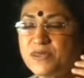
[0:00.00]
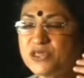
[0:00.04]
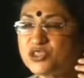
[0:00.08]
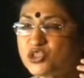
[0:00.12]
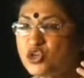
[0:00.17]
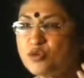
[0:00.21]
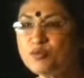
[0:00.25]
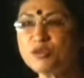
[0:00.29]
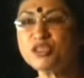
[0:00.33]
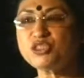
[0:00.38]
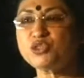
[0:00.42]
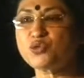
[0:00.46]

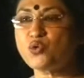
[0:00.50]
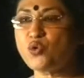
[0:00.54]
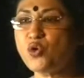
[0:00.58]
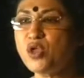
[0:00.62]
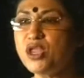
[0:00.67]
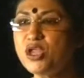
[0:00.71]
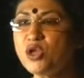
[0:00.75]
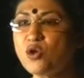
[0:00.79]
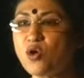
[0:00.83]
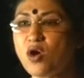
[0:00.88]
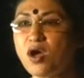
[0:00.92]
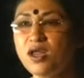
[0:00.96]
so much
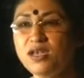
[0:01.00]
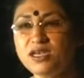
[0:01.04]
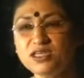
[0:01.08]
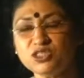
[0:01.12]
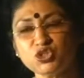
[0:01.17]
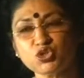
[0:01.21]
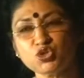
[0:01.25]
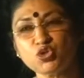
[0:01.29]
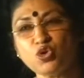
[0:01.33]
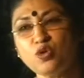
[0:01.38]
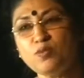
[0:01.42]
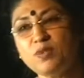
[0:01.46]
going on
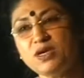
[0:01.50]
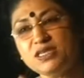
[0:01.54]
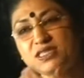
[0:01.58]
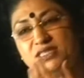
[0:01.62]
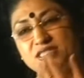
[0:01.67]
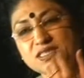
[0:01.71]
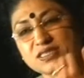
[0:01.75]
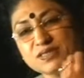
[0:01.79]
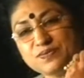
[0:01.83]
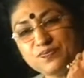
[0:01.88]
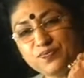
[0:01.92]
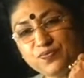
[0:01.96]
and so
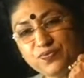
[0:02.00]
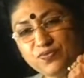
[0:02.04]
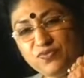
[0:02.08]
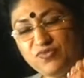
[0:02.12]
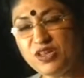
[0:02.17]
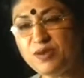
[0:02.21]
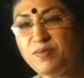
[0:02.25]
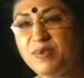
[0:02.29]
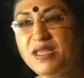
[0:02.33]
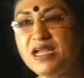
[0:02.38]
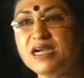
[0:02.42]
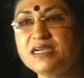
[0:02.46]
much
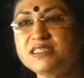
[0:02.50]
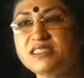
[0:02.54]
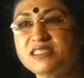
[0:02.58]
will be